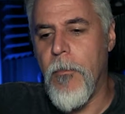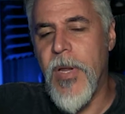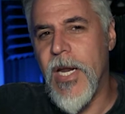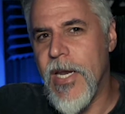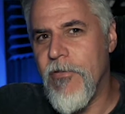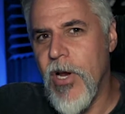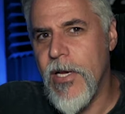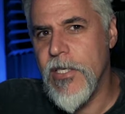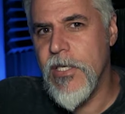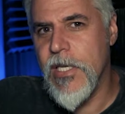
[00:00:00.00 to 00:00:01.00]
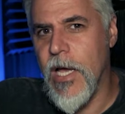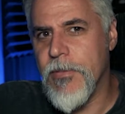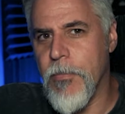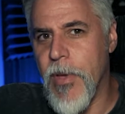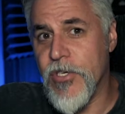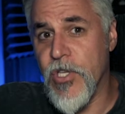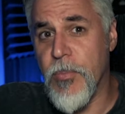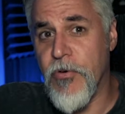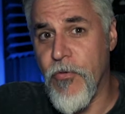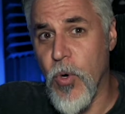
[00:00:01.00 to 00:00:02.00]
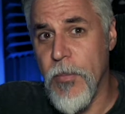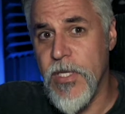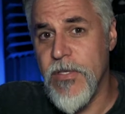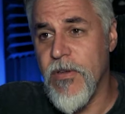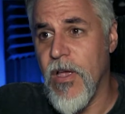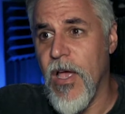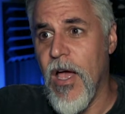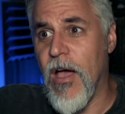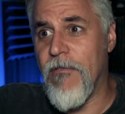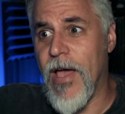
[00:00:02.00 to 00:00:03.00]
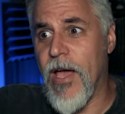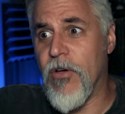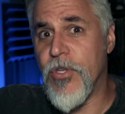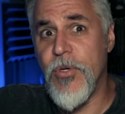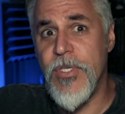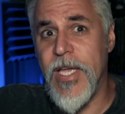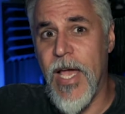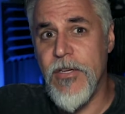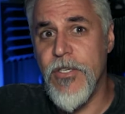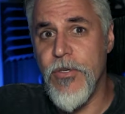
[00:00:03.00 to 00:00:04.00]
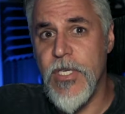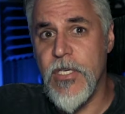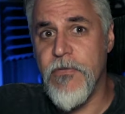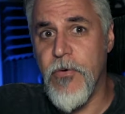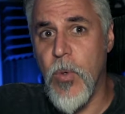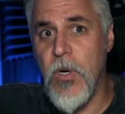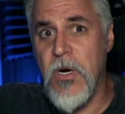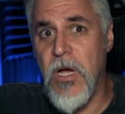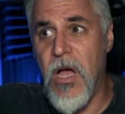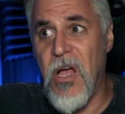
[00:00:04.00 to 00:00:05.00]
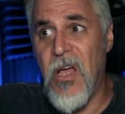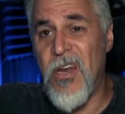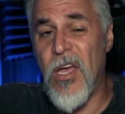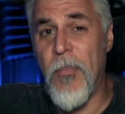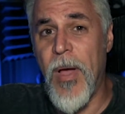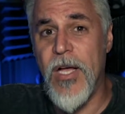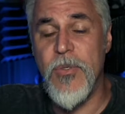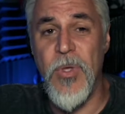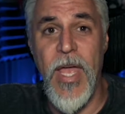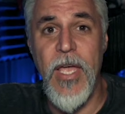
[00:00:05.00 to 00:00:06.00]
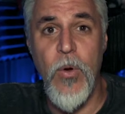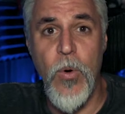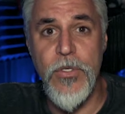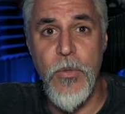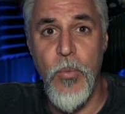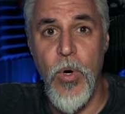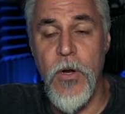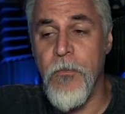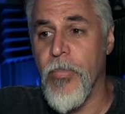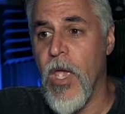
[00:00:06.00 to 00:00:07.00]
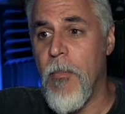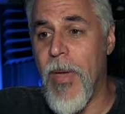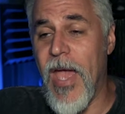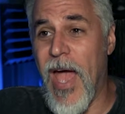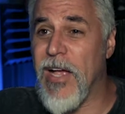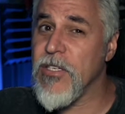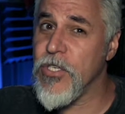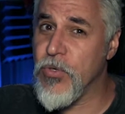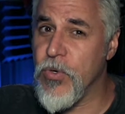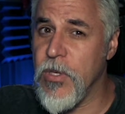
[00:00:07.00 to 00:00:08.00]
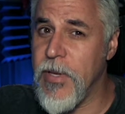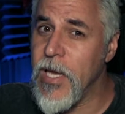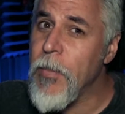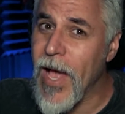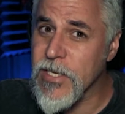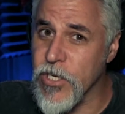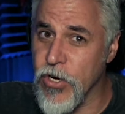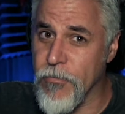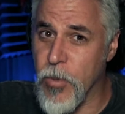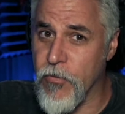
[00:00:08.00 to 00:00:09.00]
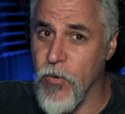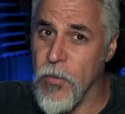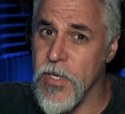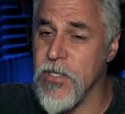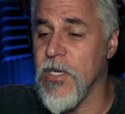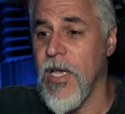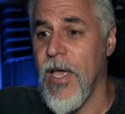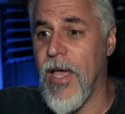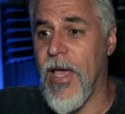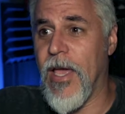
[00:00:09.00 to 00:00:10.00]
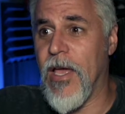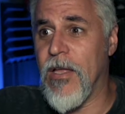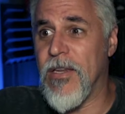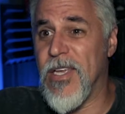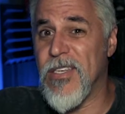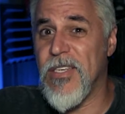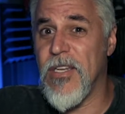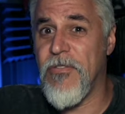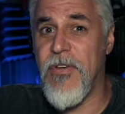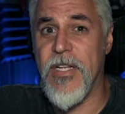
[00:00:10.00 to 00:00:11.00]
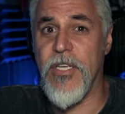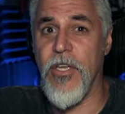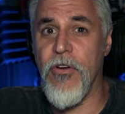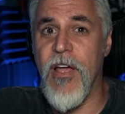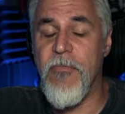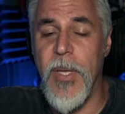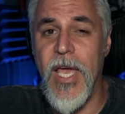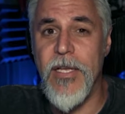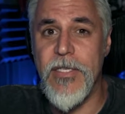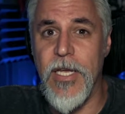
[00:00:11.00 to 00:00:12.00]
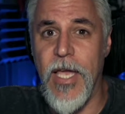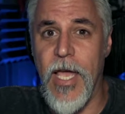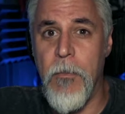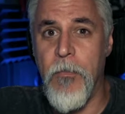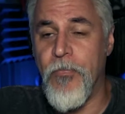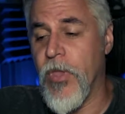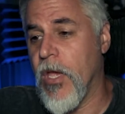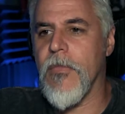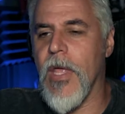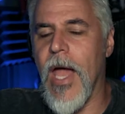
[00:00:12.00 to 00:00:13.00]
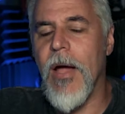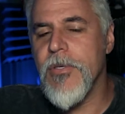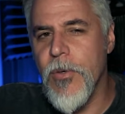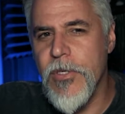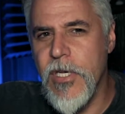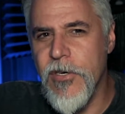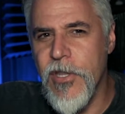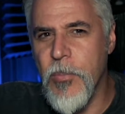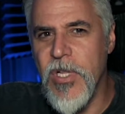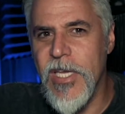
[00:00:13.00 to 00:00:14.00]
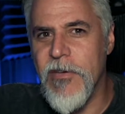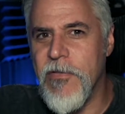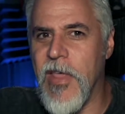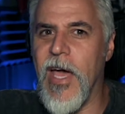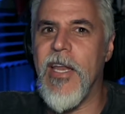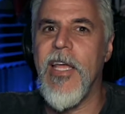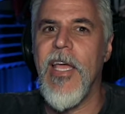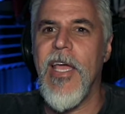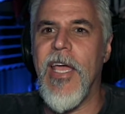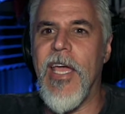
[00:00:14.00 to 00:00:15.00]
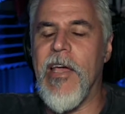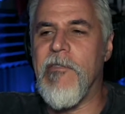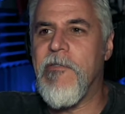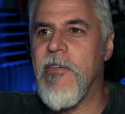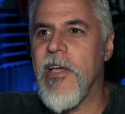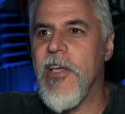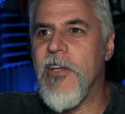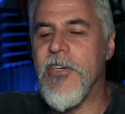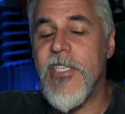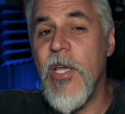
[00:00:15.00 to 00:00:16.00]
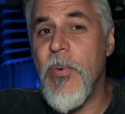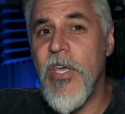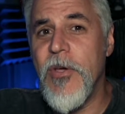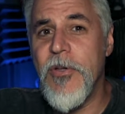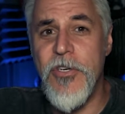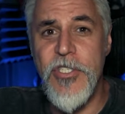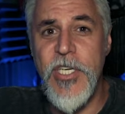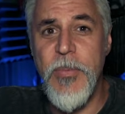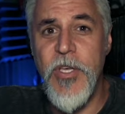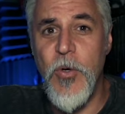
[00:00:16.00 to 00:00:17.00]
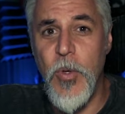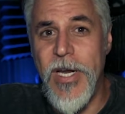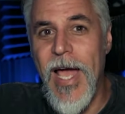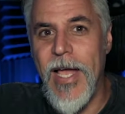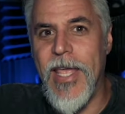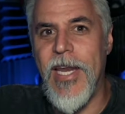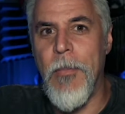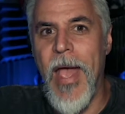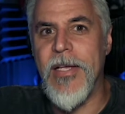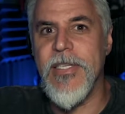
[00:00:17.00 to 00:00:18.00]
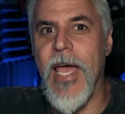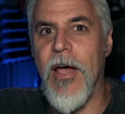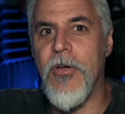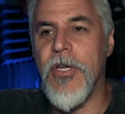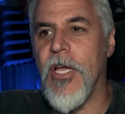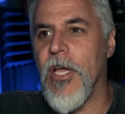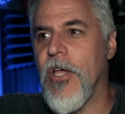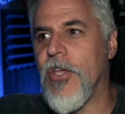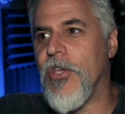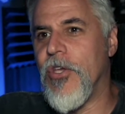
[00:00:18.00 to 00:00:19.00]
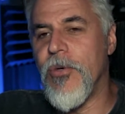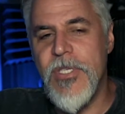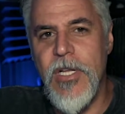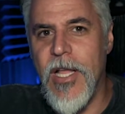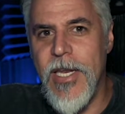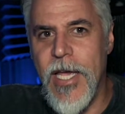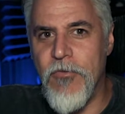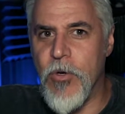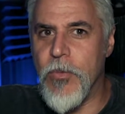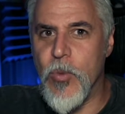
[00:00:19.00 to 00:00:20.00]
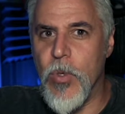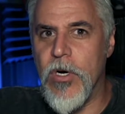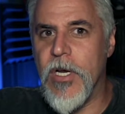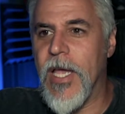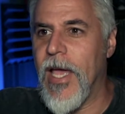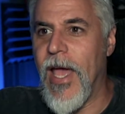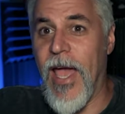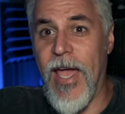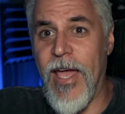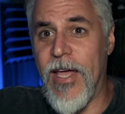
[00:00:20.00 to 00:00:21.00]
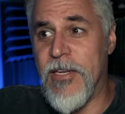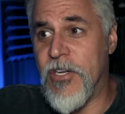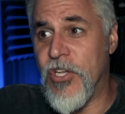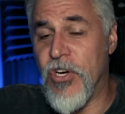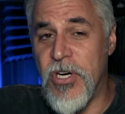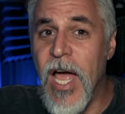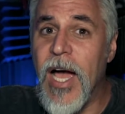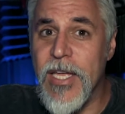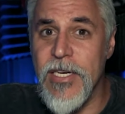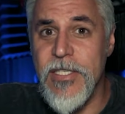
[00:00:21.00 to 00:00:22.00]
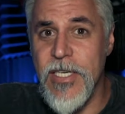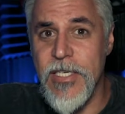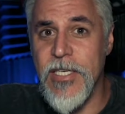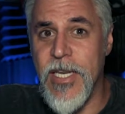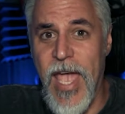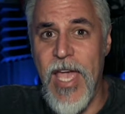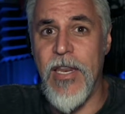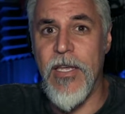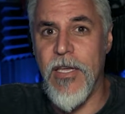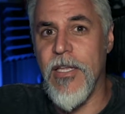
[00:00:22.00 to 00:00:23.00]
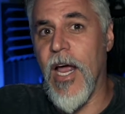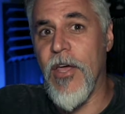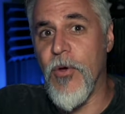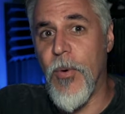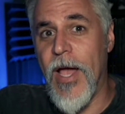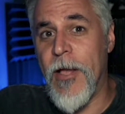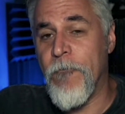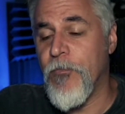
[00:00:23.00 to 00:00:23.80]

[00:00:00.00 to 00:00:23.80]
But I never actually stopped to measure the performance of how using x264 on a box with 8 cores or more may actually truly be impacting your performance. And is it affecting your FPS in game? I was always under the belief that if your CPU and your GPU were not getting maxed out, you still had headroom to work and you're not going to see a gain in either way.